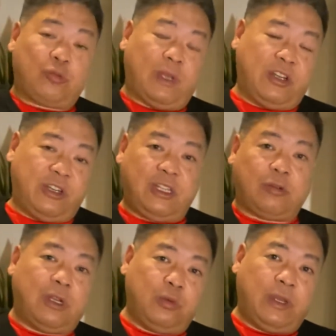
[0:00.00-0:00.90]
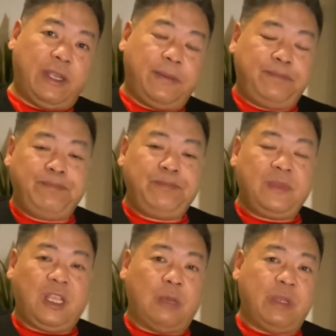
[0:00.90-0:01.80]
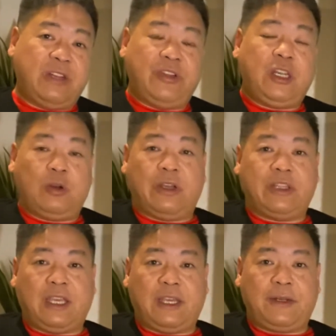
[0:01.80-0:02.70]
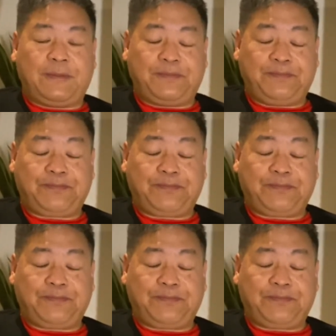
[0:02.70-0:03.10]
right underneath the runway. I made a video on that.